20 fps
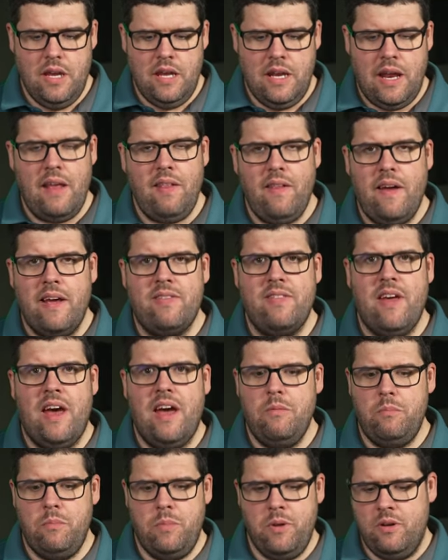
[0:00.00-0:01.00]
And I like
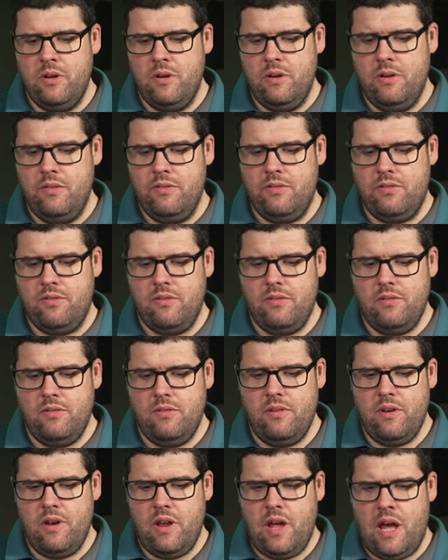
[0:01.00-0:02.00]
that because
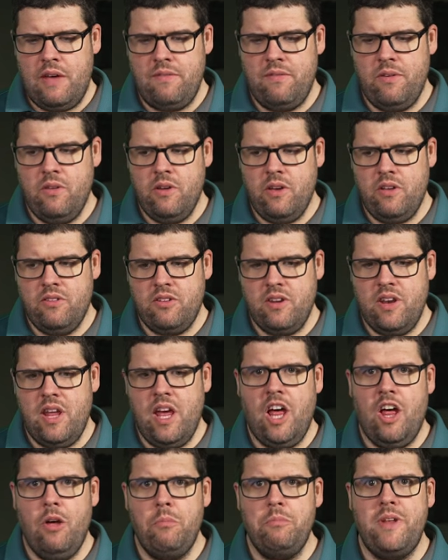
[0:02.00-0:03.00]
I feel like it's gonna
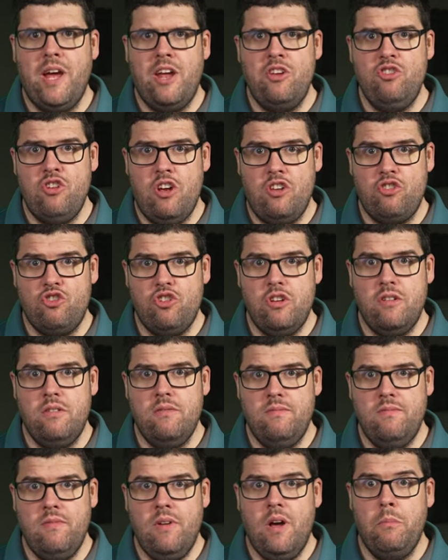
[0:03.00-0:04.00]
help digestion
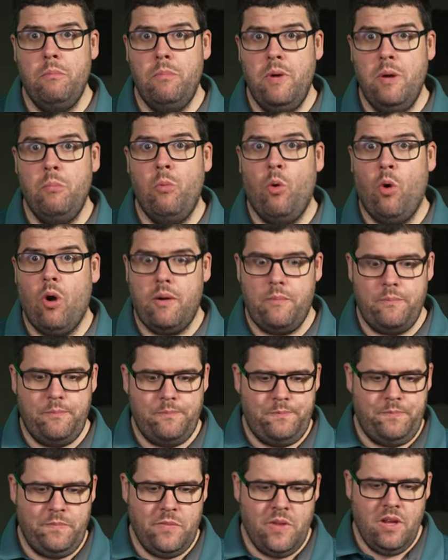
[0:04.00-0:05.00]
a bit more.
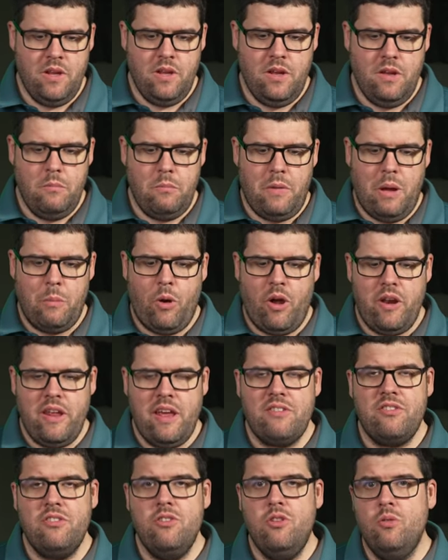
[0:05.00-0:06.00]
My body
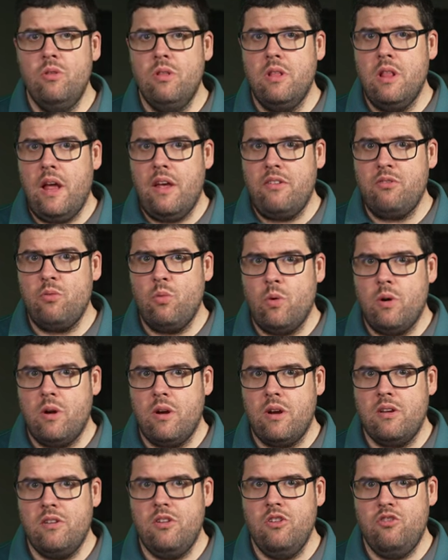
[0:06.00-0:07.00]
has to do less
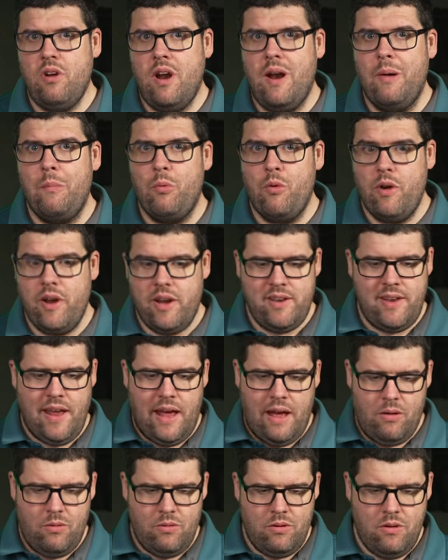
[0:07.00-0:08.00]
work to try to break
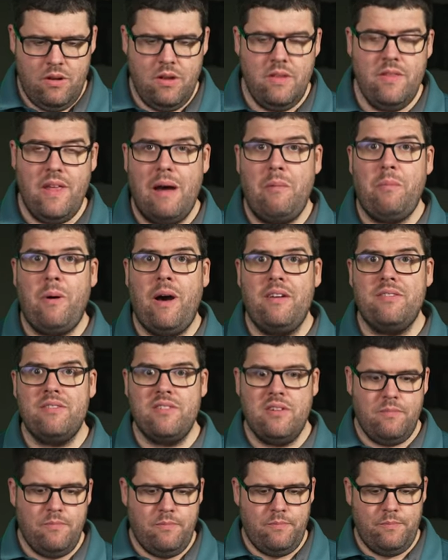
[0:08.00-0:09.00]
down that
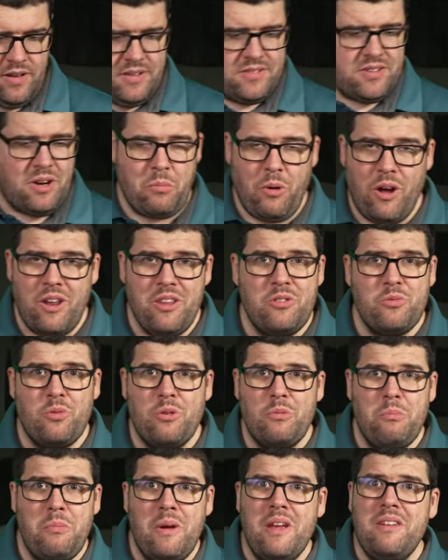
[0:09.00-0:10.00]
pasta because our bodies
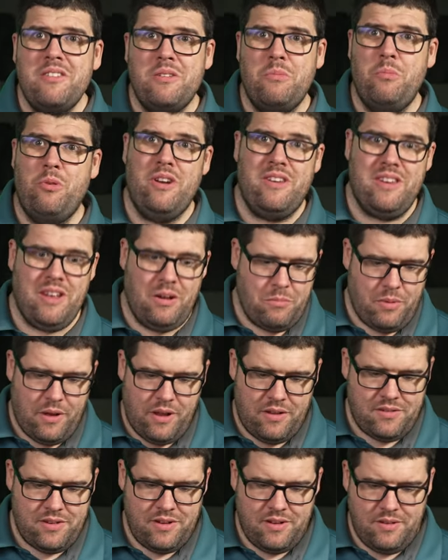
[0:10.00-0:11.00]
weren't meant to break down
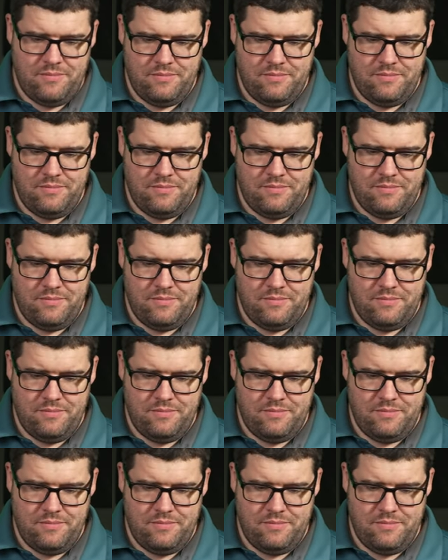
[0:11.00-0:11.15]
pasta,